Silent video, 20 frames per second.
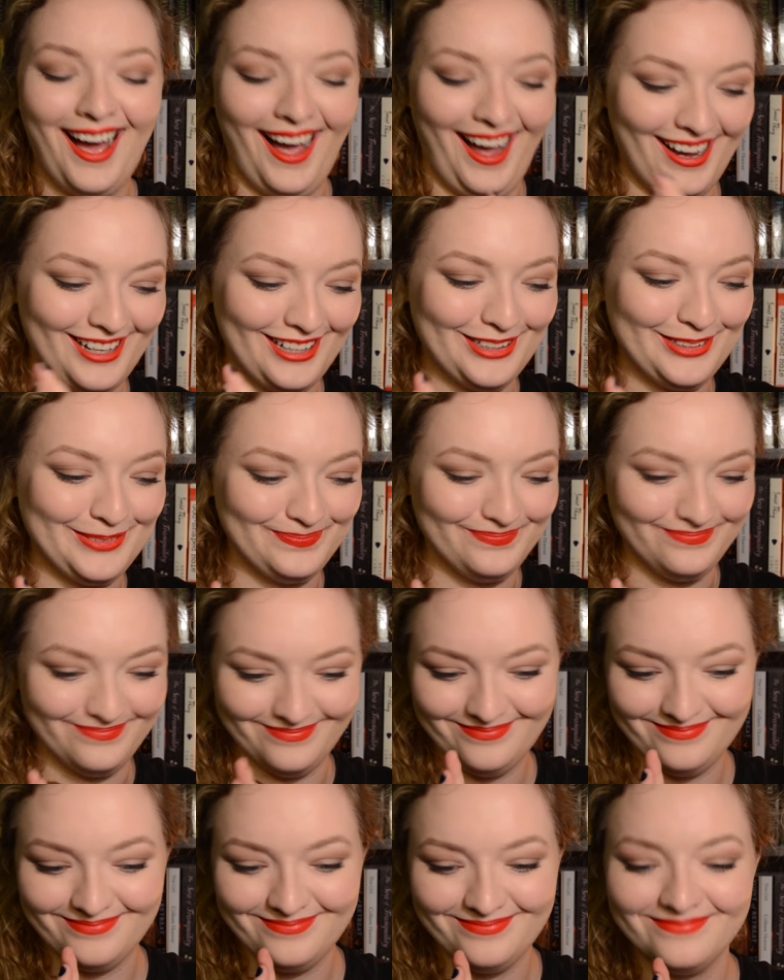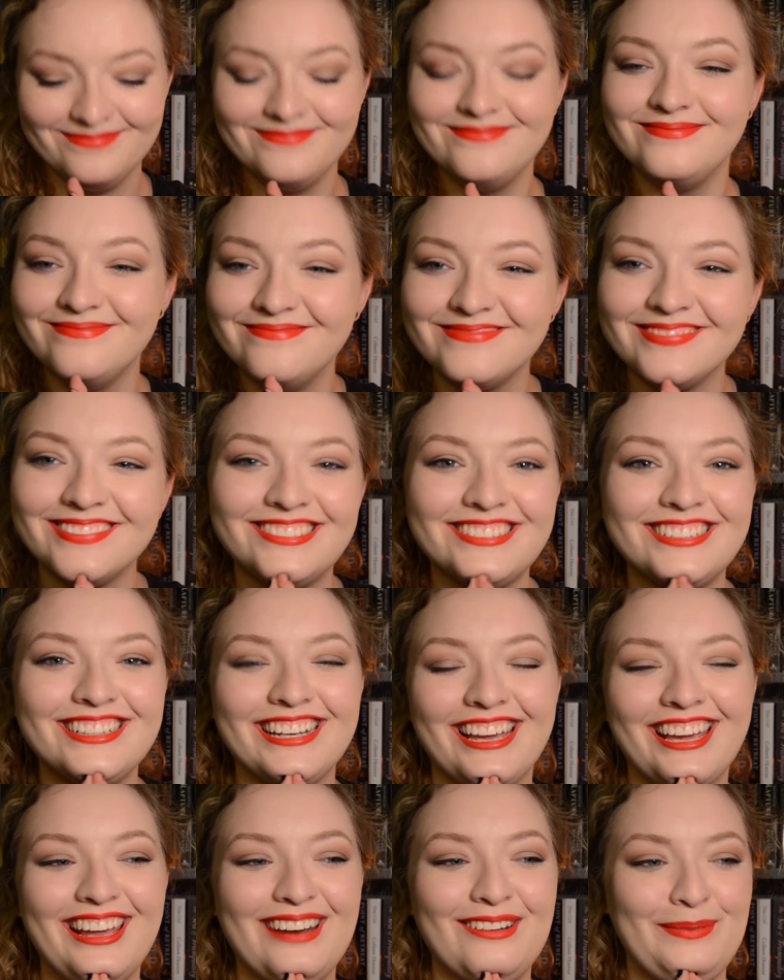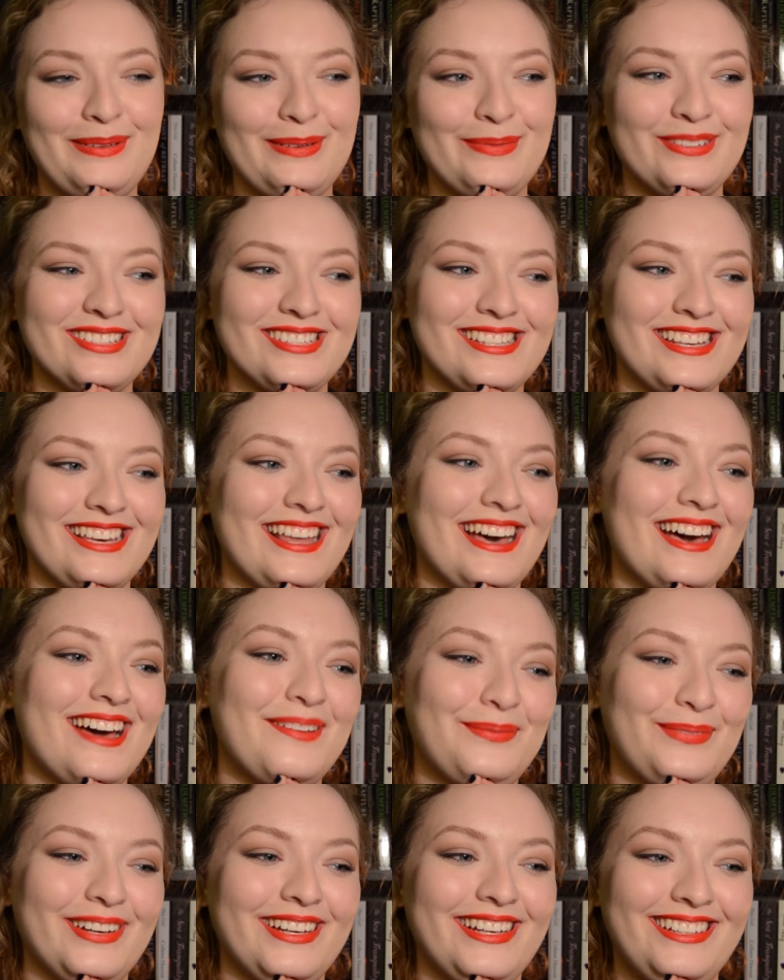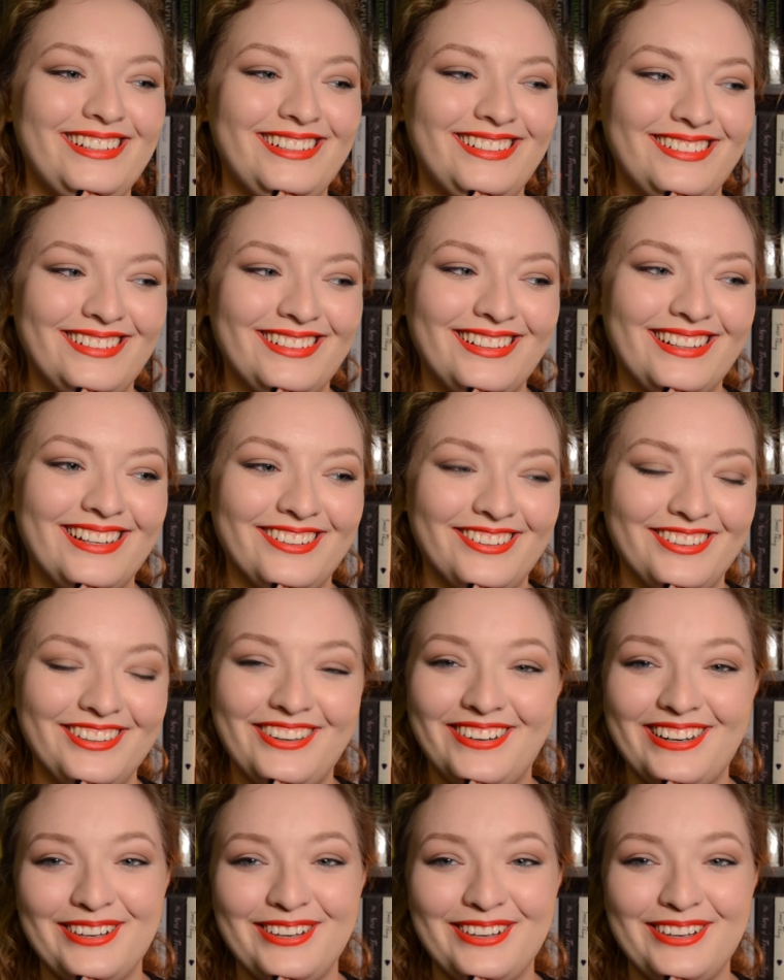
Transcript: Well, I hate when people say that, but I don't know.